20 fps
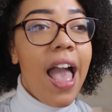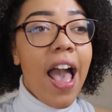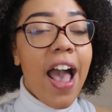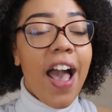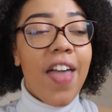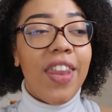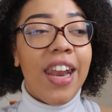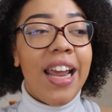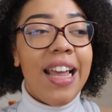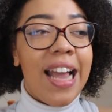
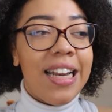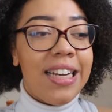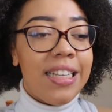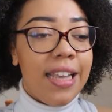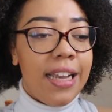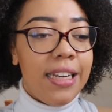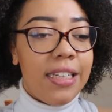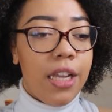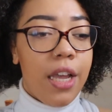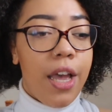And then I had to
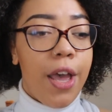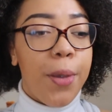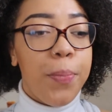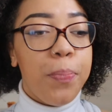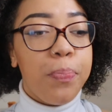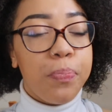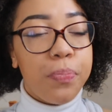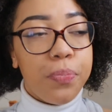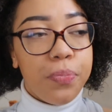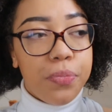say to
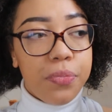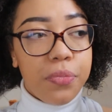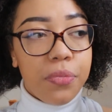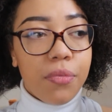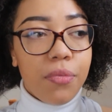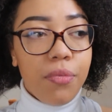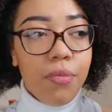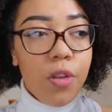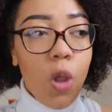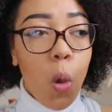her,
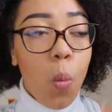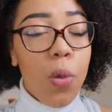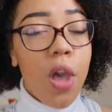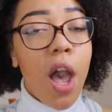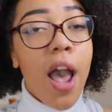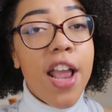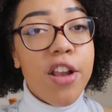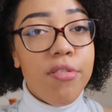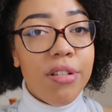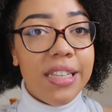we
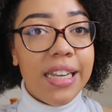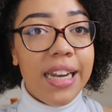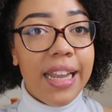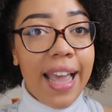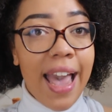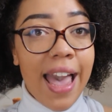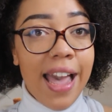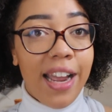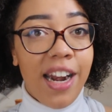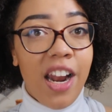are interested in
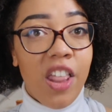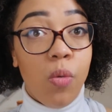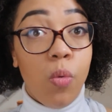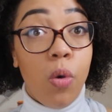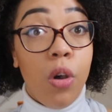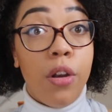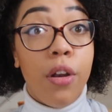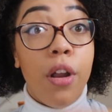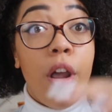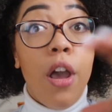getting another
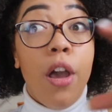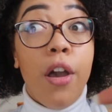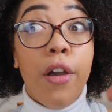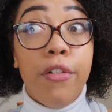one